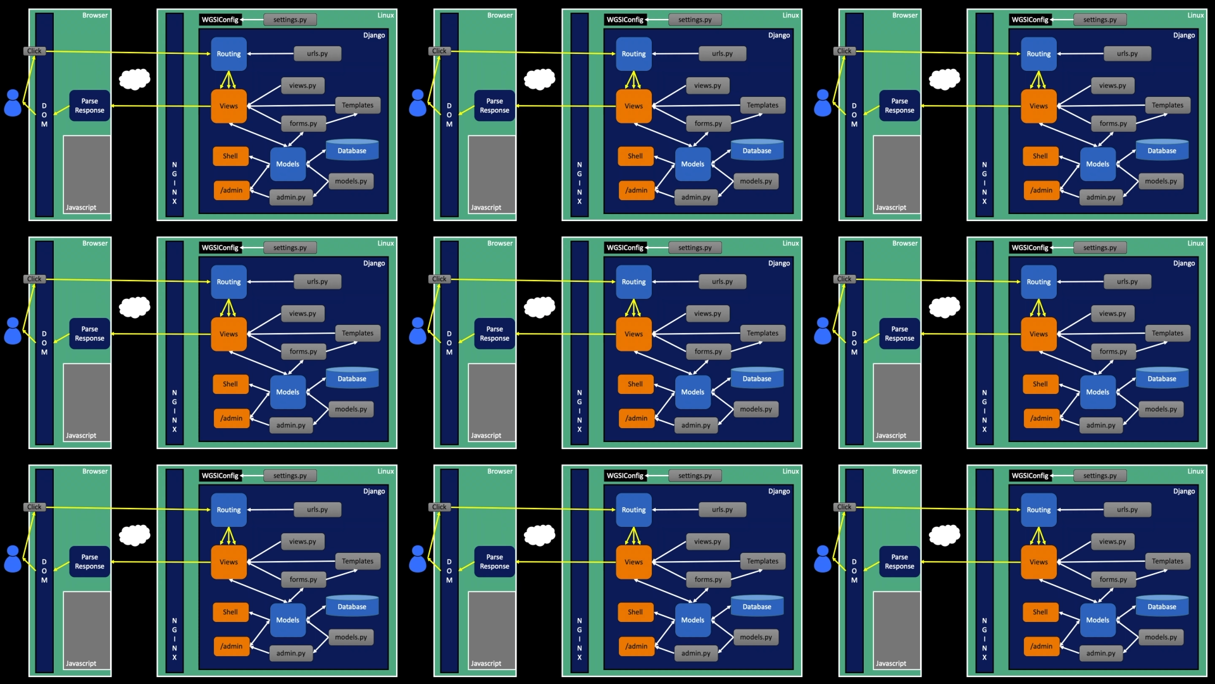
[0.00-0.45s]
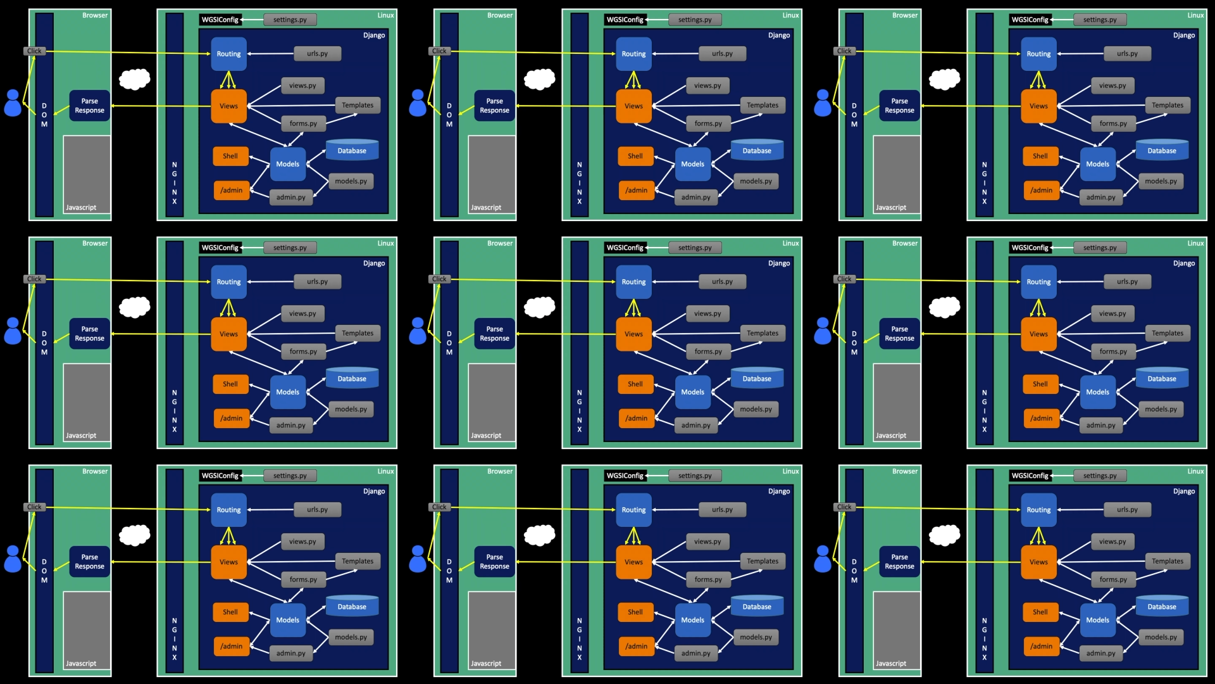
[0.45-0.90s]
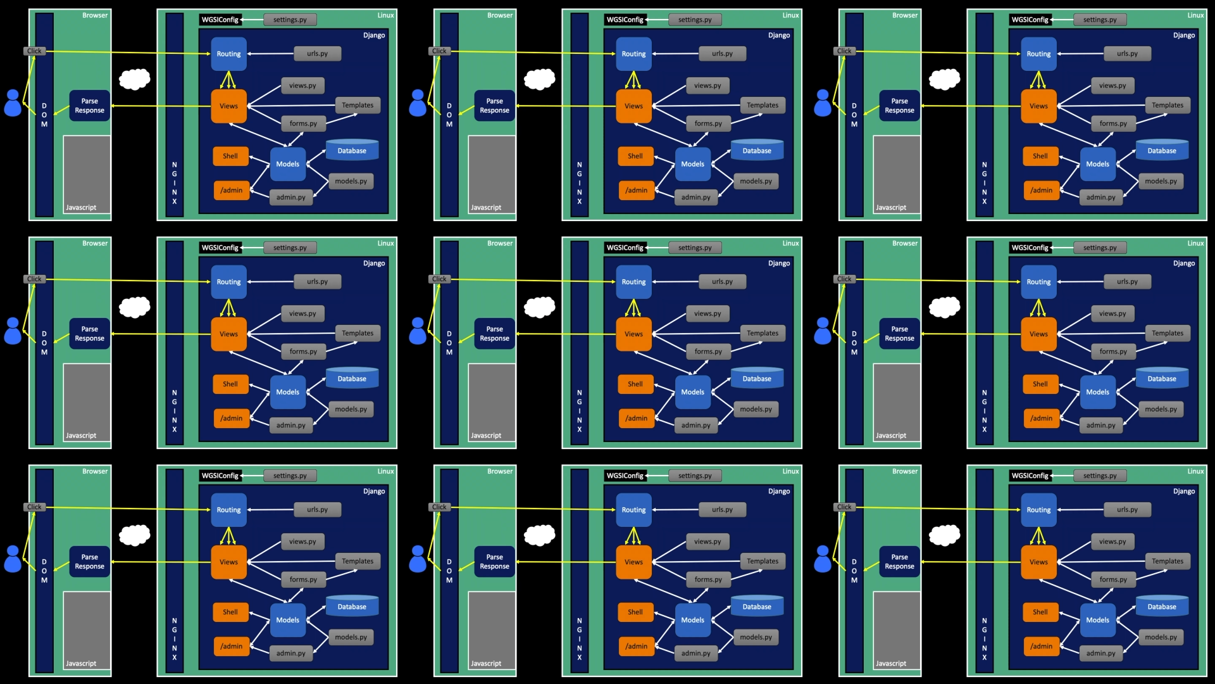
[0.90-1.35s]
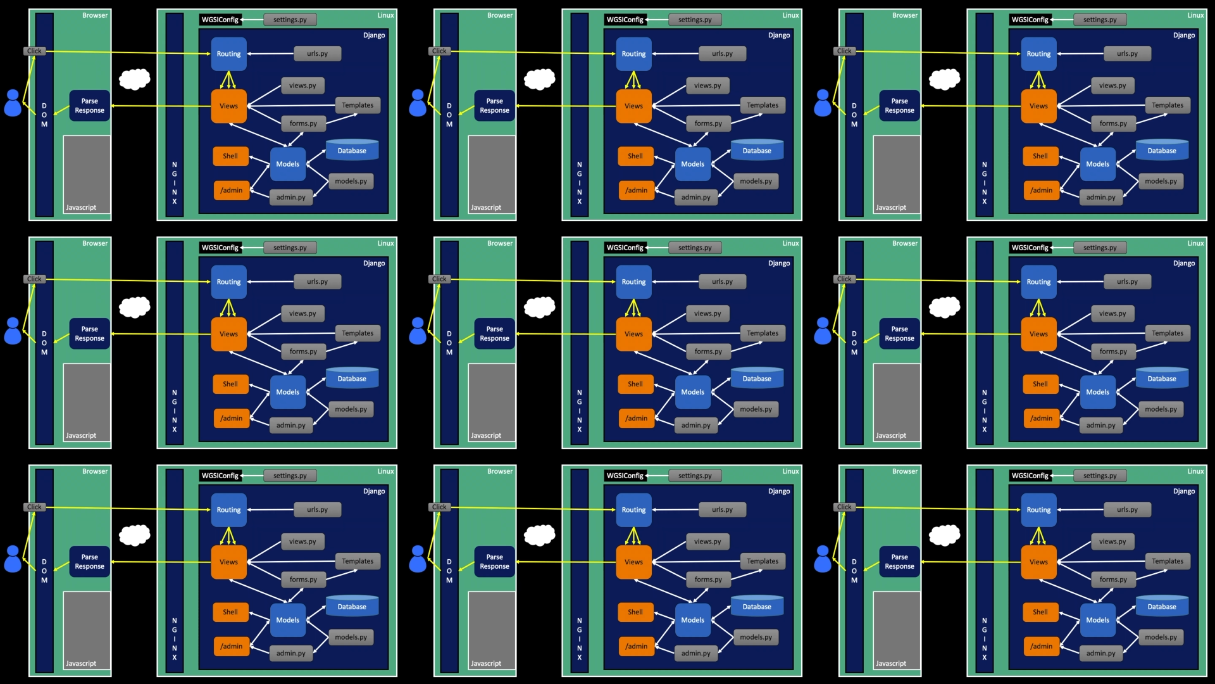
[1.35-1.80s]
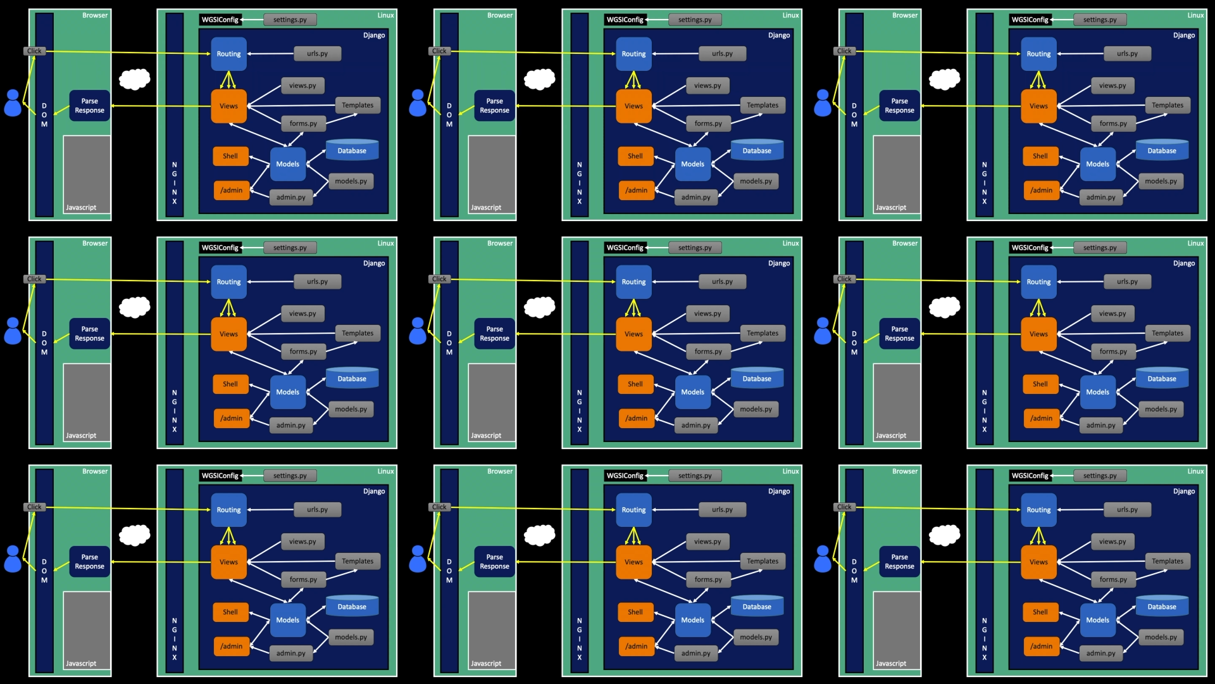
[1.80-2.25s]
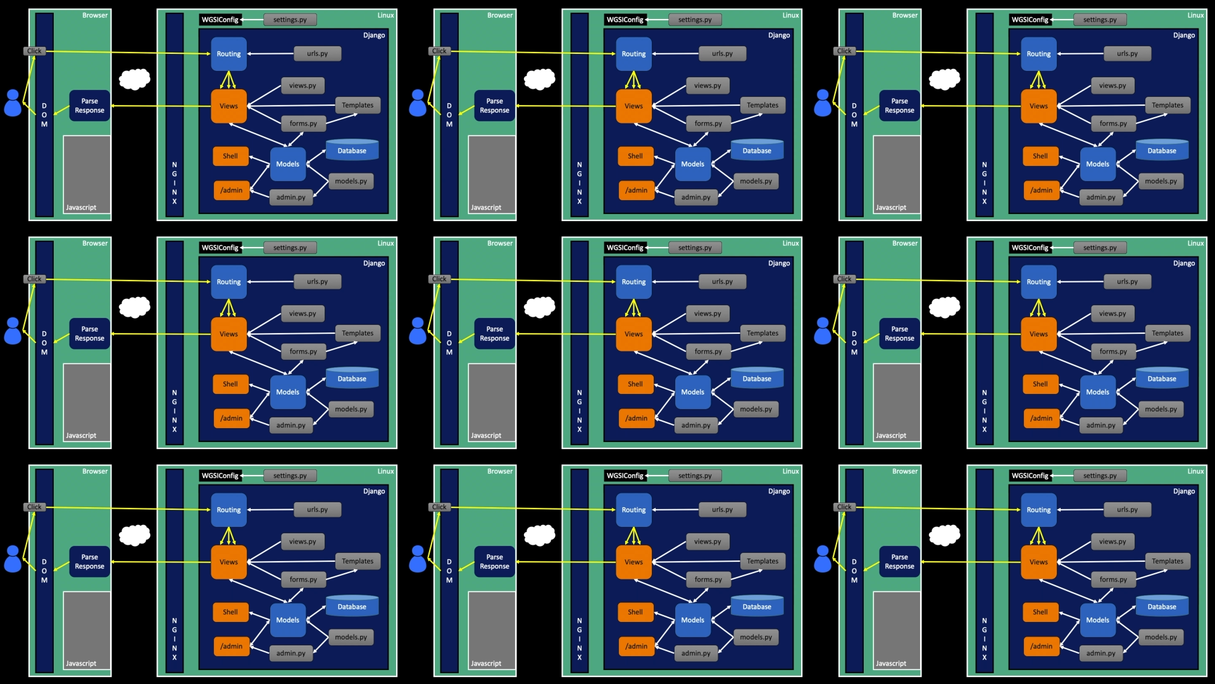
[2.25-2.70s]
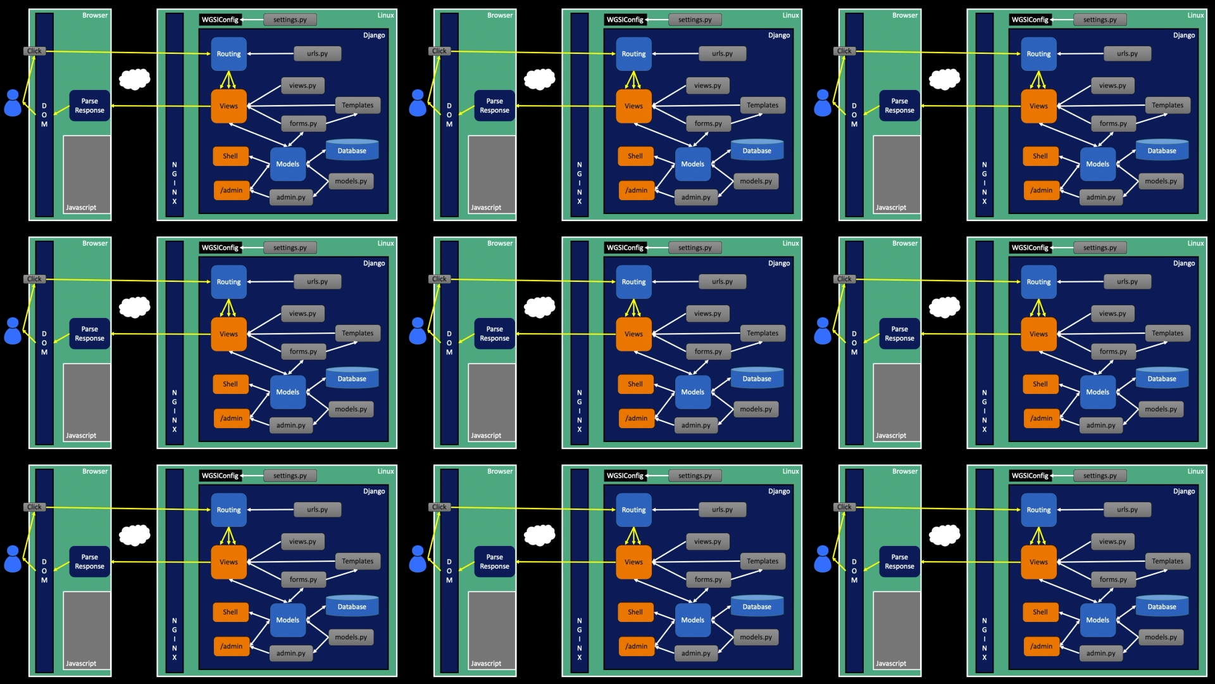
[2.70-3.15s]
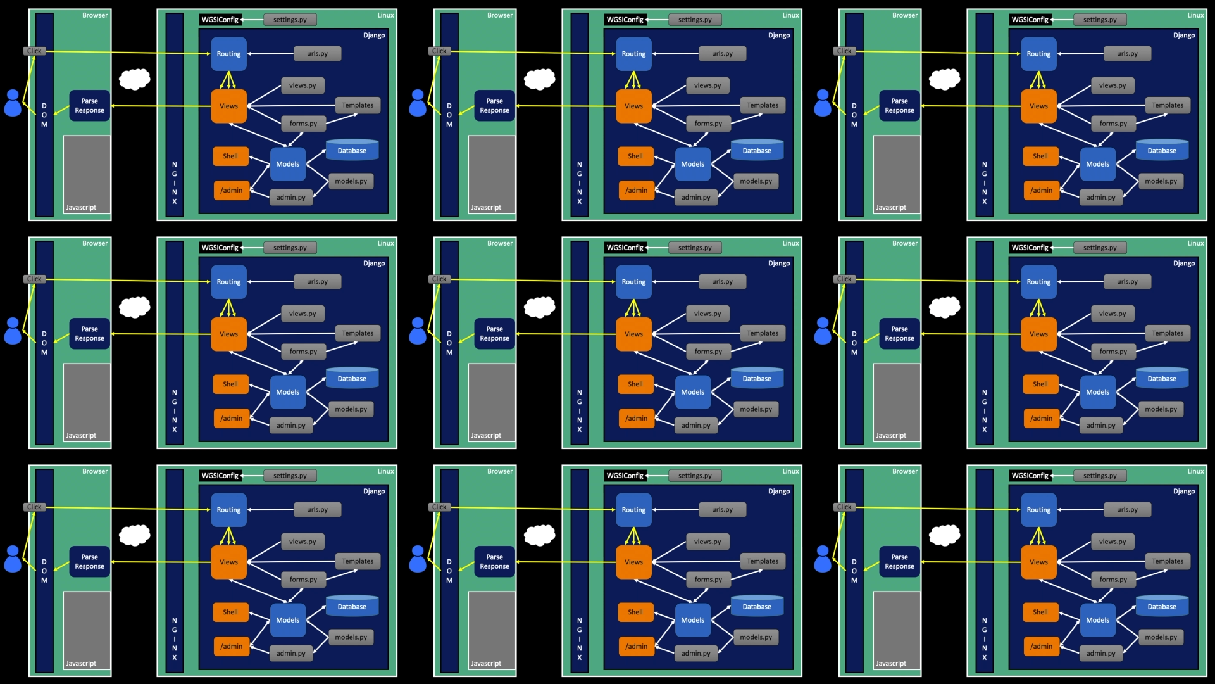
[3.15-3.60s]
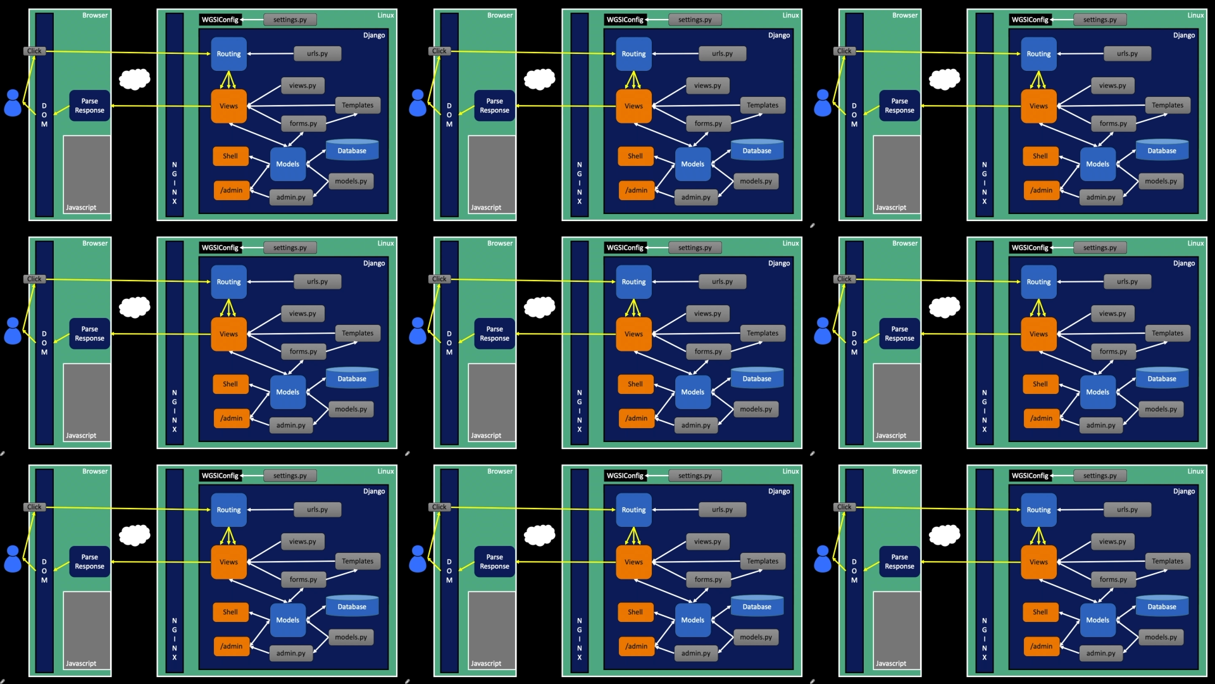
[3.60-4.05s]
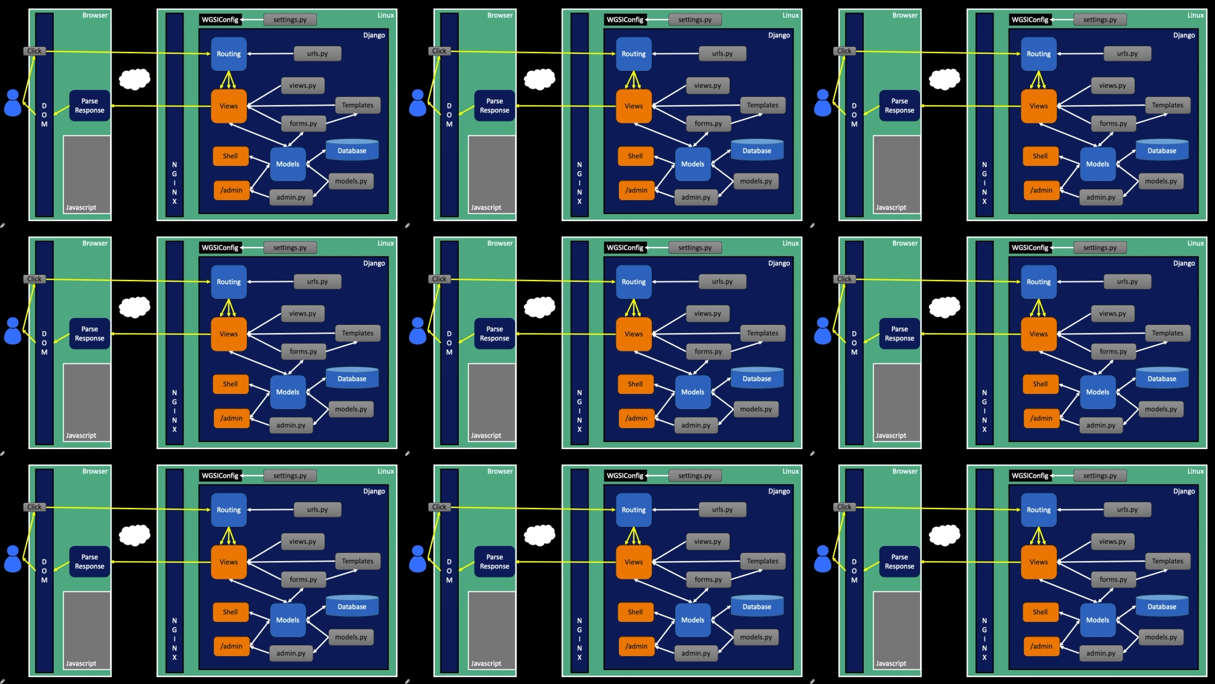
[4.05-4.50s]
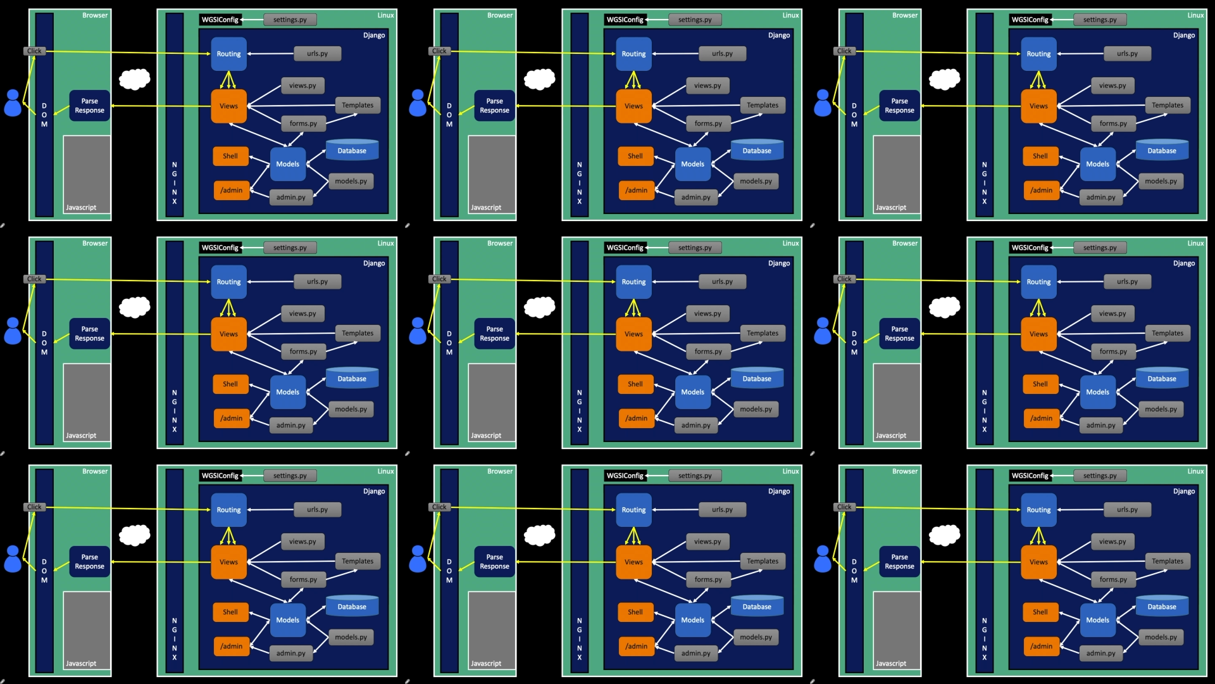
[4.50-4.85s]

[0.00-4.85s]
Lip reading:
[unreadable: no face in view]